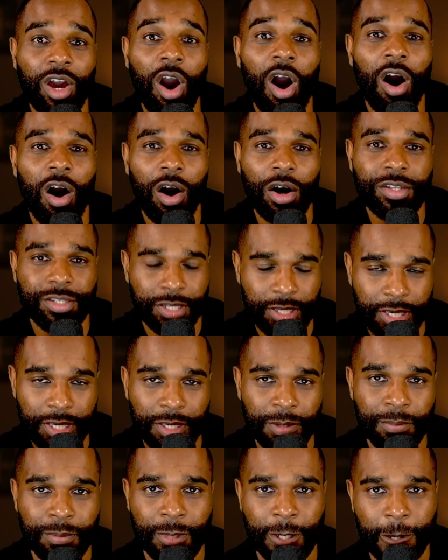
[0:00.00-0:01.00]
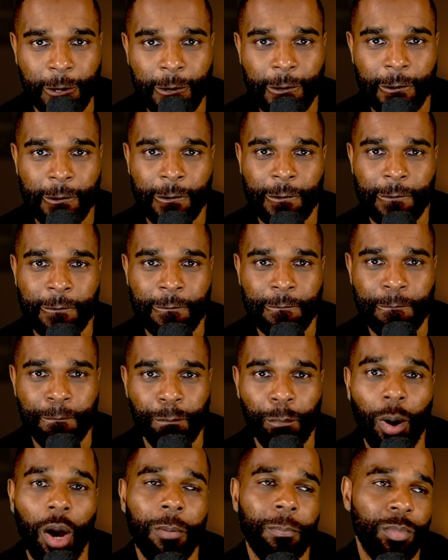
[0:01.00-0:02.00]
car team
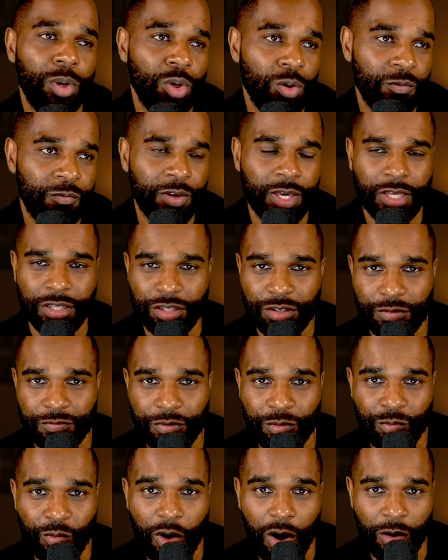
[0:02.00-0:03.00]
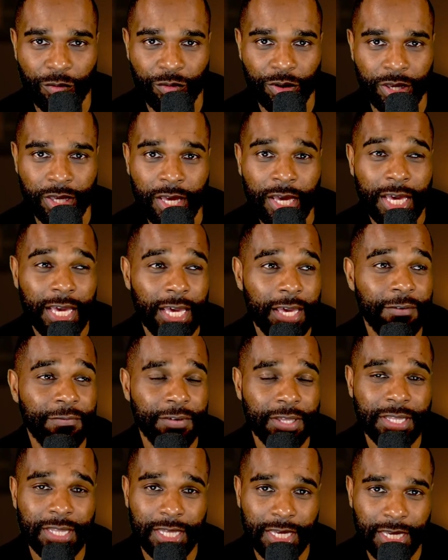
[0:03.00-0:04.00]
by moving to Ferrari, if
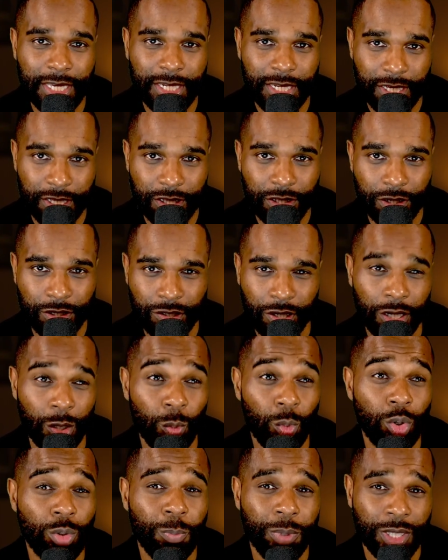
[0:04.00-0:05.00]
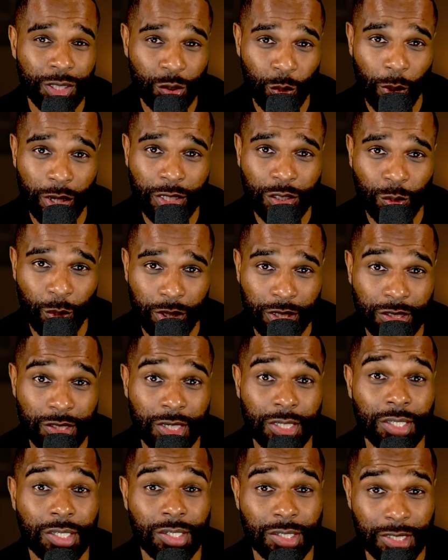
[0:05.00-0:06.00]
indeed he does, and it would be
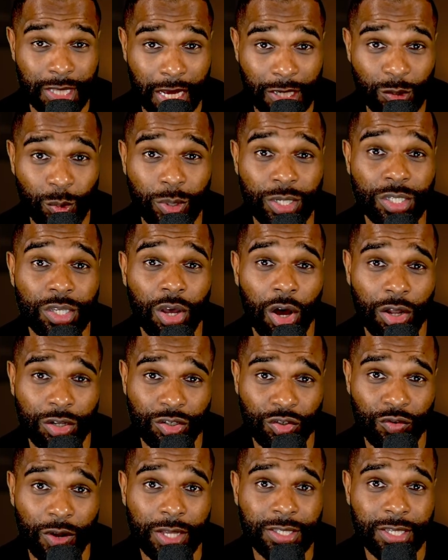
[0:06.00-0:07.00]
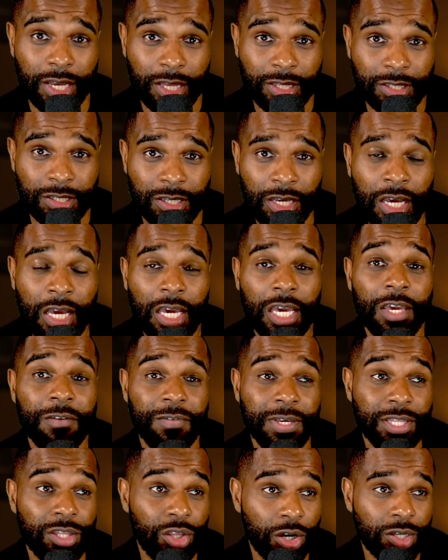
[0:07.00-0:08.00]
2026 because that's when his contract ends, if
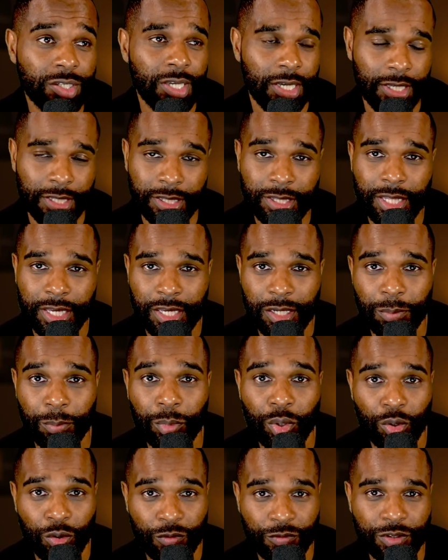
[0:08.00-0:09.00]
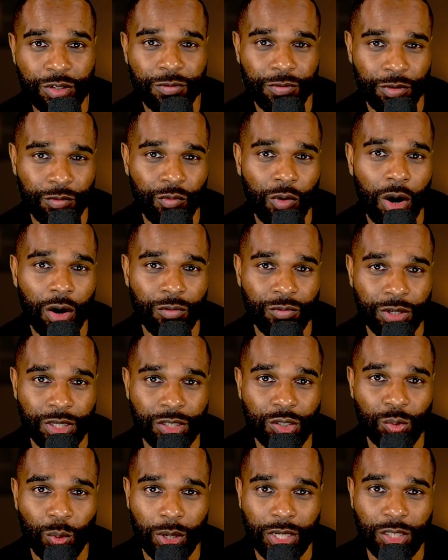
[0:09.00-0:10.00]
he does indeed move to Ferrari in
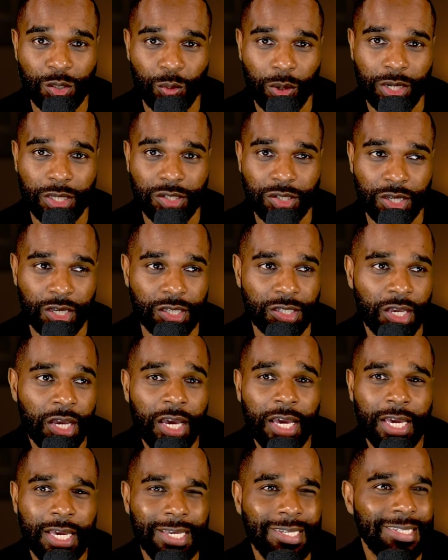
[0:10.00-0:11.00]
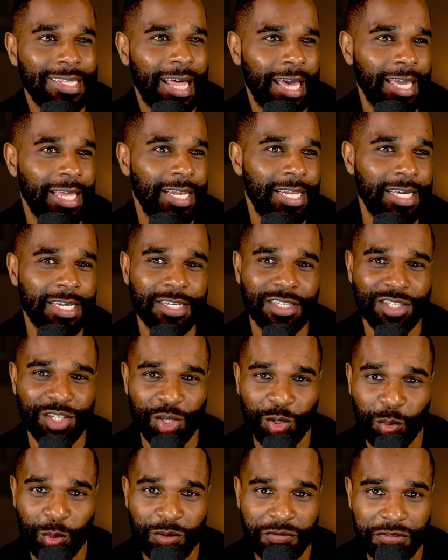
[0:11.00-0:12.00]
2026, he's nailing
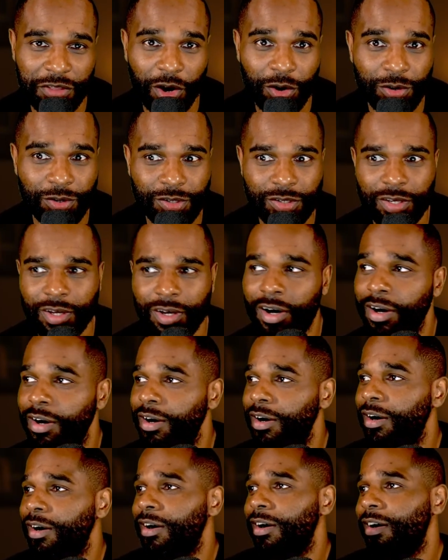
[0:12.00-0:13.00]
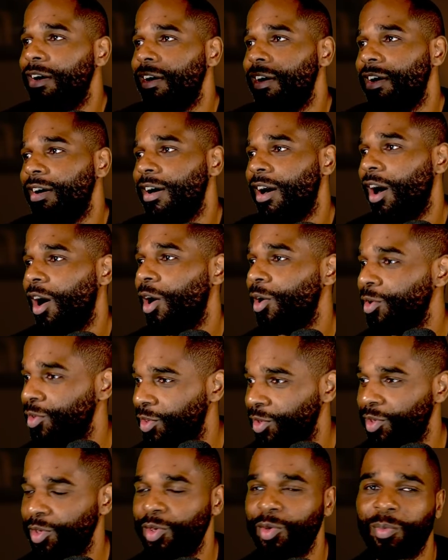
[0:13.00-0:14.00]
two of those. oh,
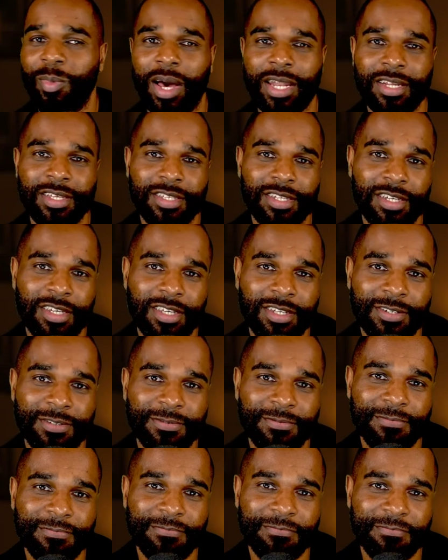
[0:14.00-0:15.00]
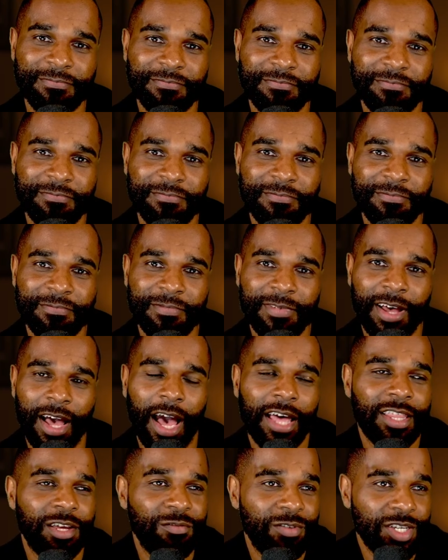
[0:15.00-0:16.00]
the humanity.
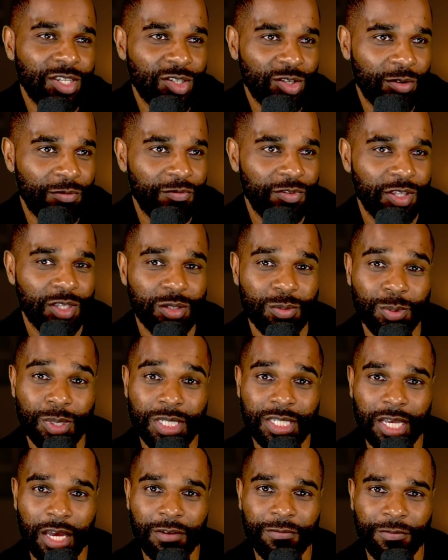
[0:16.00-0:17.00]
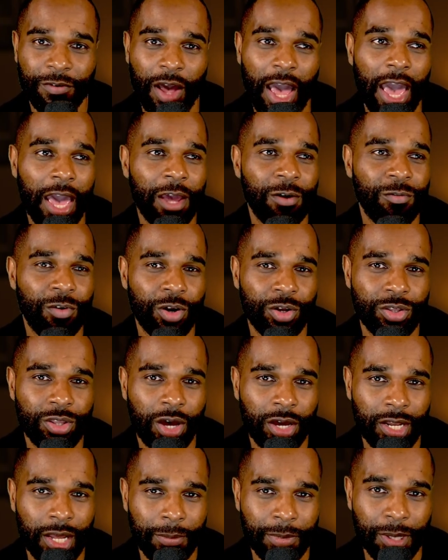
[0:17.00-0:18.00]
And there is something to be said for
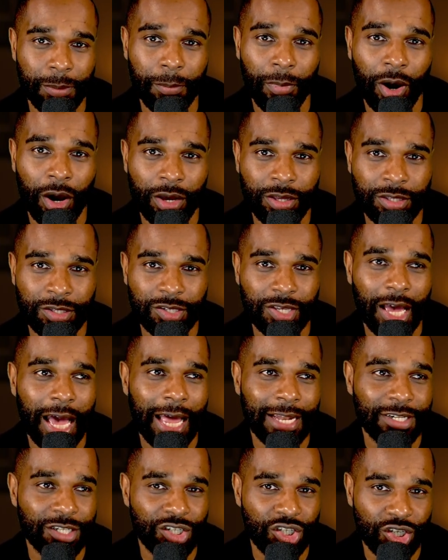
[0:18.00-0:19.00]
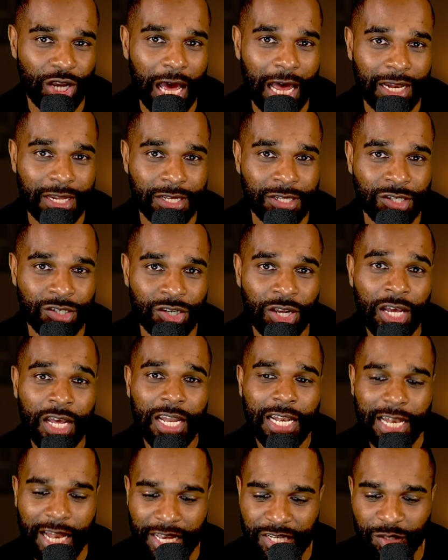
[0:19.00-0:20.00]
aerodynamic minds and challenge,
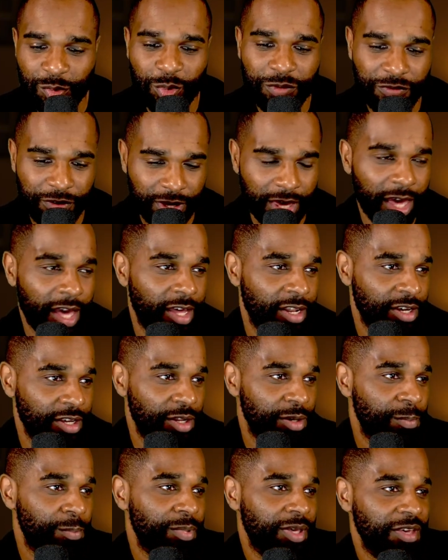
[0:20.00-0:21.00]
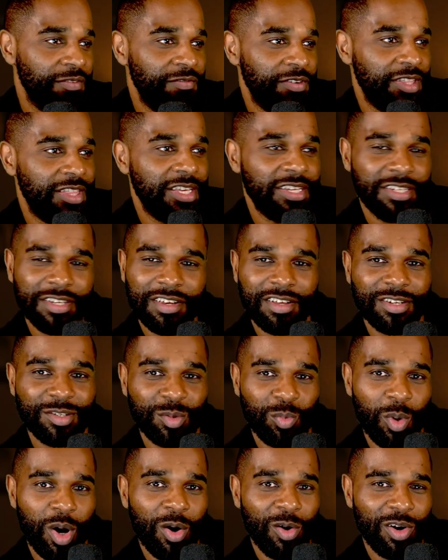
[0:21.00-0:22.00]
lest we forget. And I'm going to give you this
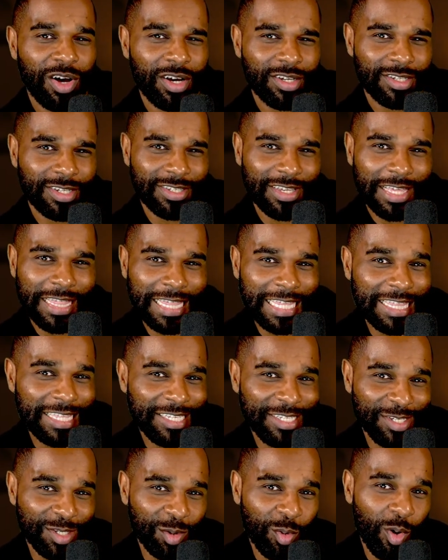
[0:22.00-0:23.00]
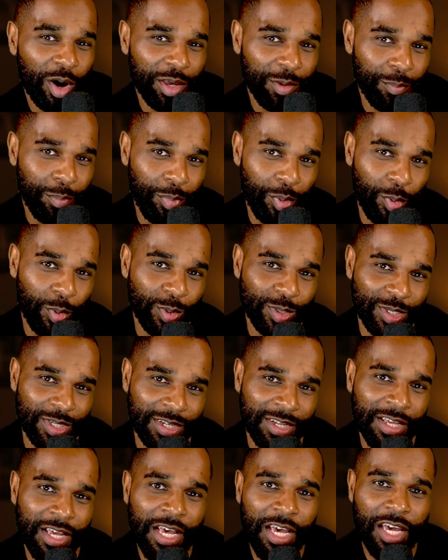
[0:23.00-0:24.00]
as well, guys, because I think this is quite
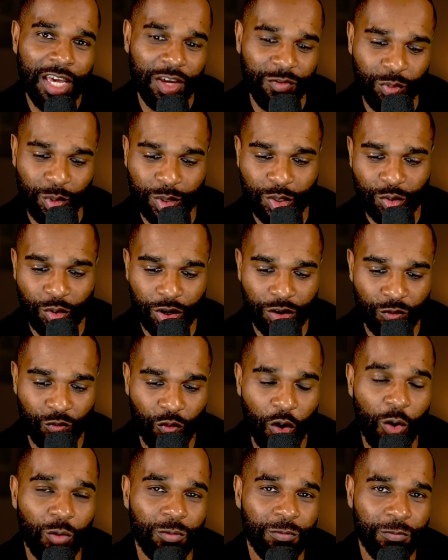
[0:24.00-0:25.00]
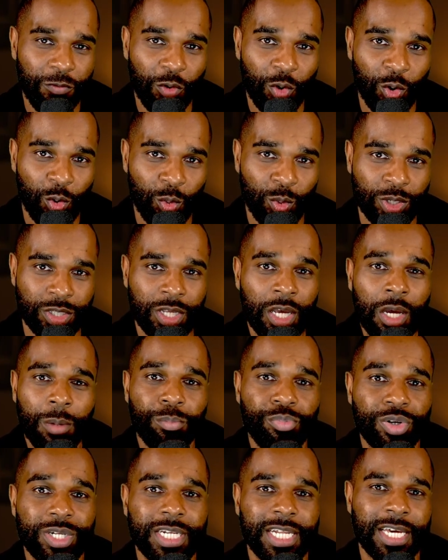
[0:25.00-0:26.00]
important if we're trying to roll forward,
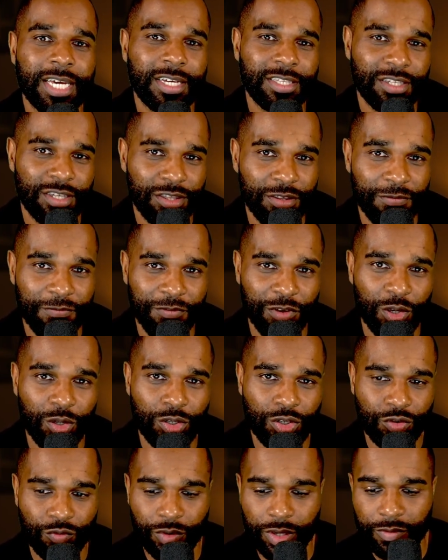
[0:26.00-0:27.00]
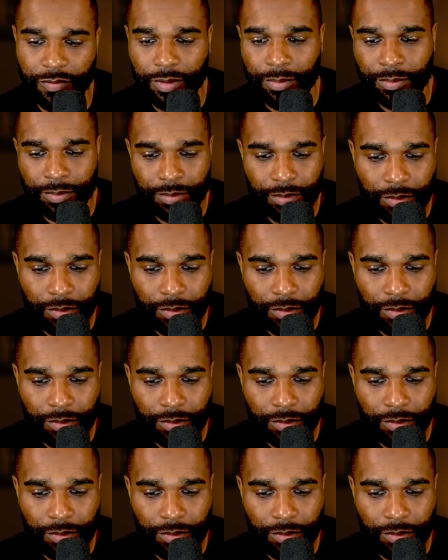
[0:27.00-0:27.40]
predict the future, even.